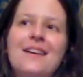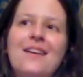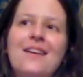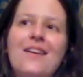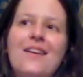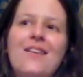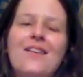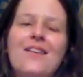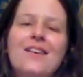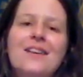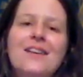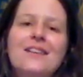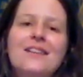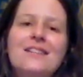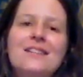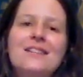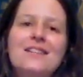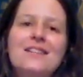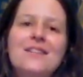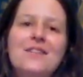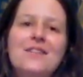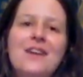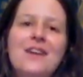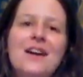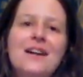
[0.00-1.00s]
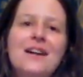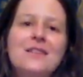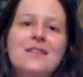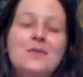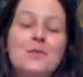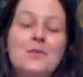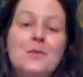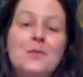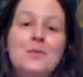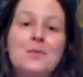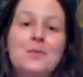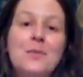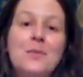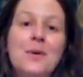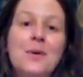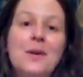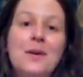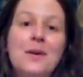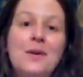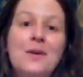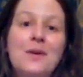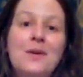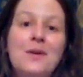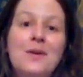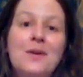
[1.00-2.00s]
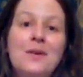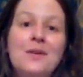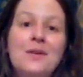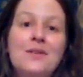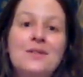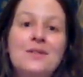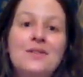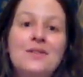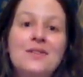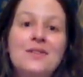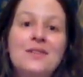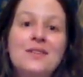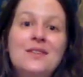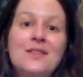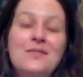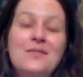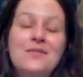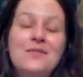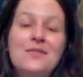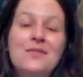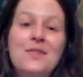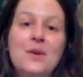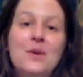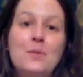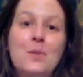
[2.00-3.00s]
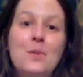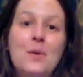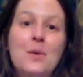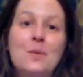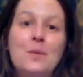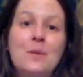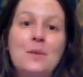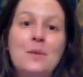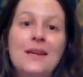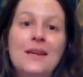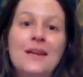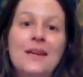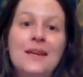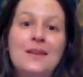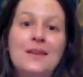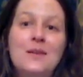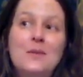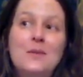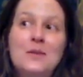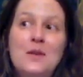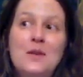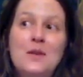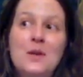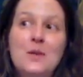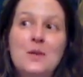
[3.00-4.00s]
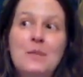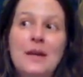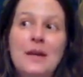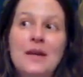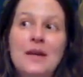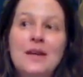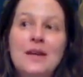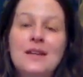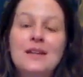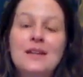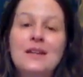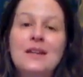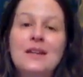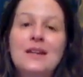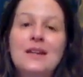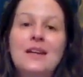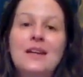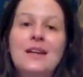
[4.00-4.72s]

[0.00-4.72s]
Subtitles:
I still had all my clothes that didn't fit properly, that were too big.